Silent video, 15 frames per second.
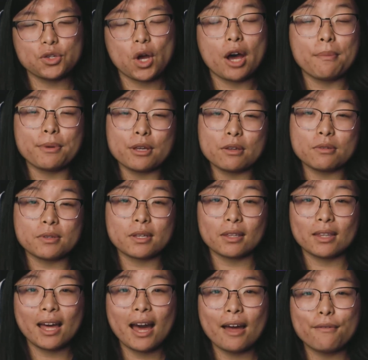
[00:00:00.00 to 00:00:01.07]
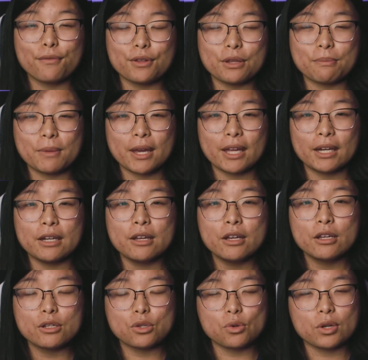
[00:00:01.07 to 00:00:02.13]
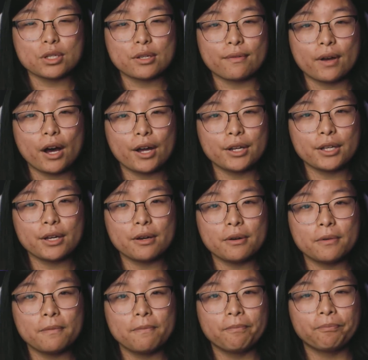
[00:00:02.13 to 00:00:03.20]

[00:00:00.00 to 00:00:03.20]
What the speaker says: so I'll be using that for the main source of audio.